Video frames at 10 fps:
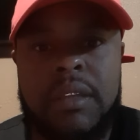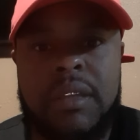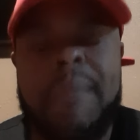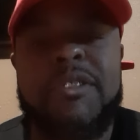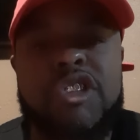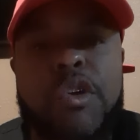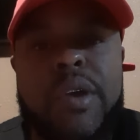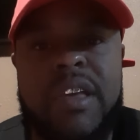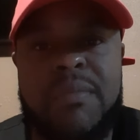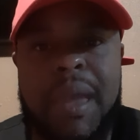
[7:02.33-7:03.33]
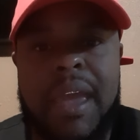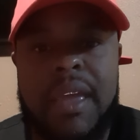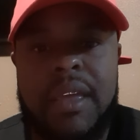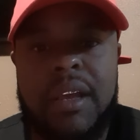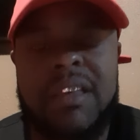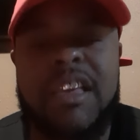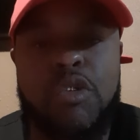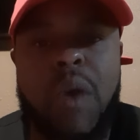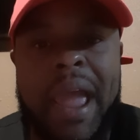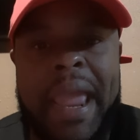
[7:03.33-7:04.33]
That mysterious man. Because that's
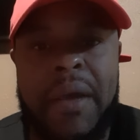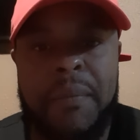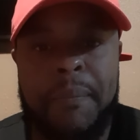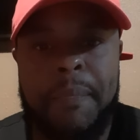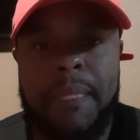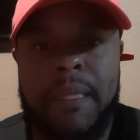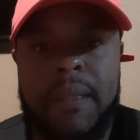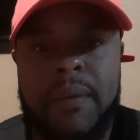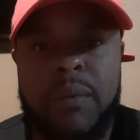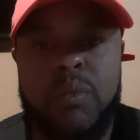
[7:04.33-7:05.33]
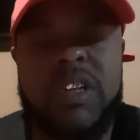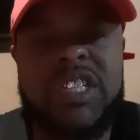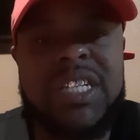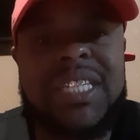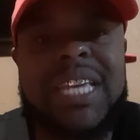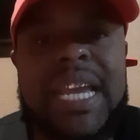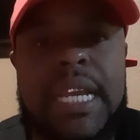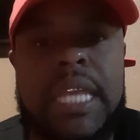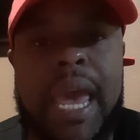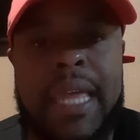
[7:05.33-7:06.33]
who I am. Once she's
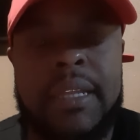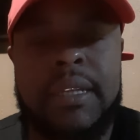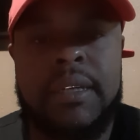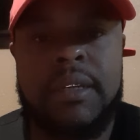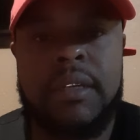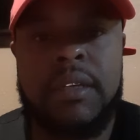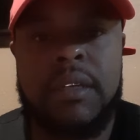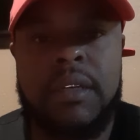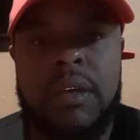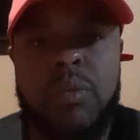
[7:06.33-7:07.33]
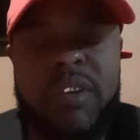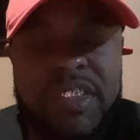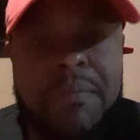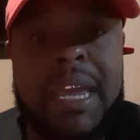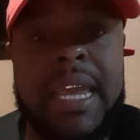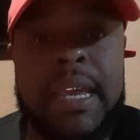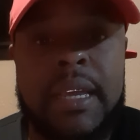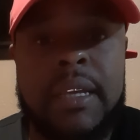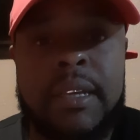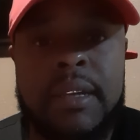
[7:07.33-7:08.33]
seen that with me,
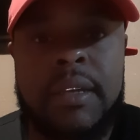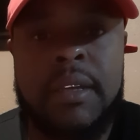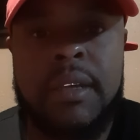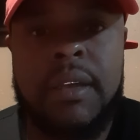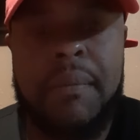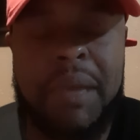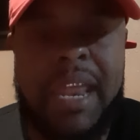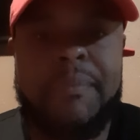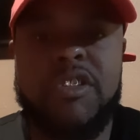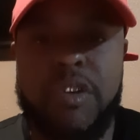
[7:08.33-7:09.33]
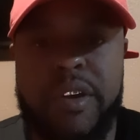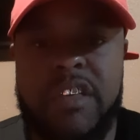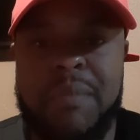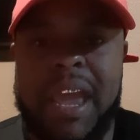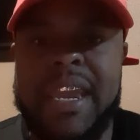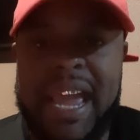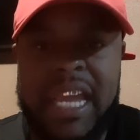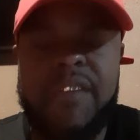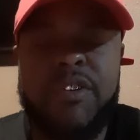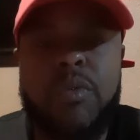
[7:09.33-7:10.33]
being that mysterious man, not
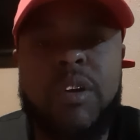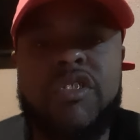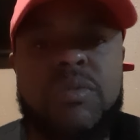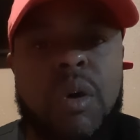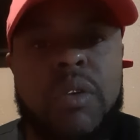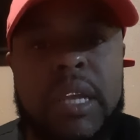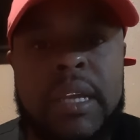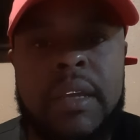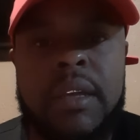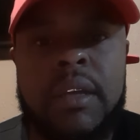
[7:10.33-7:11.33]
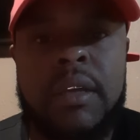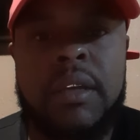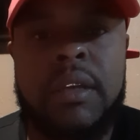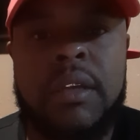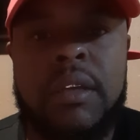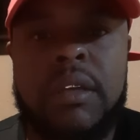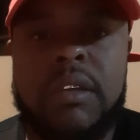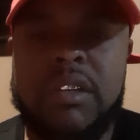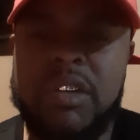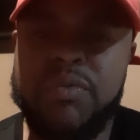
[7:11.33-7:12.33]
giving her what she wanted,
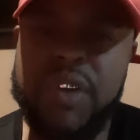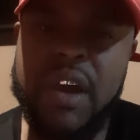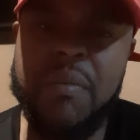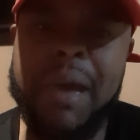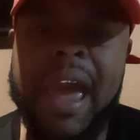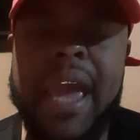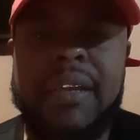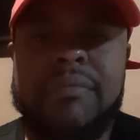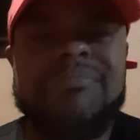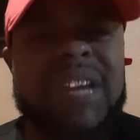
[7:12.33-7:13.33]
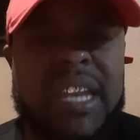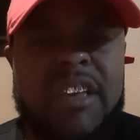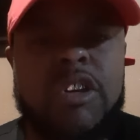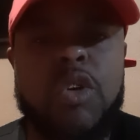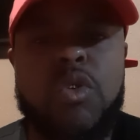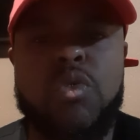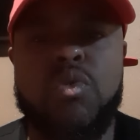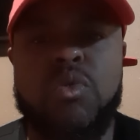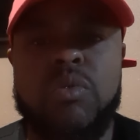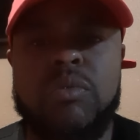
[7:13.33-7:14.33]
she fell back, and that's
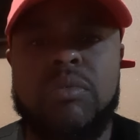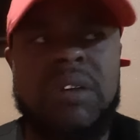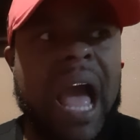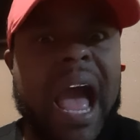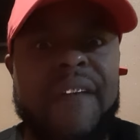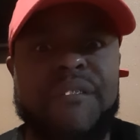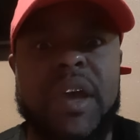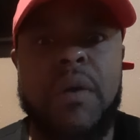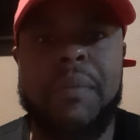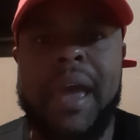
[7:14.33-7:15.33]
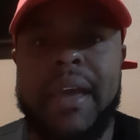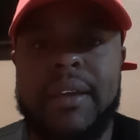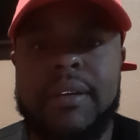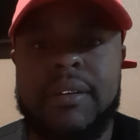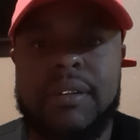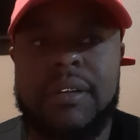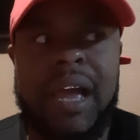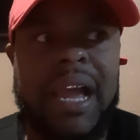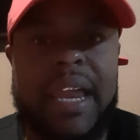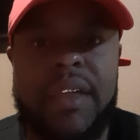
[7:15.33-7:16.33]
cool. I fell back.
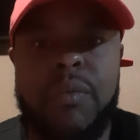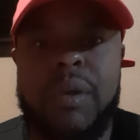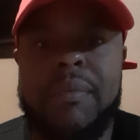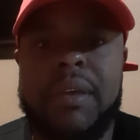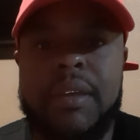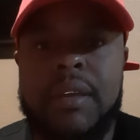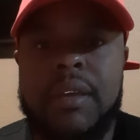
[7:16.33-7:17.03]
I got other women.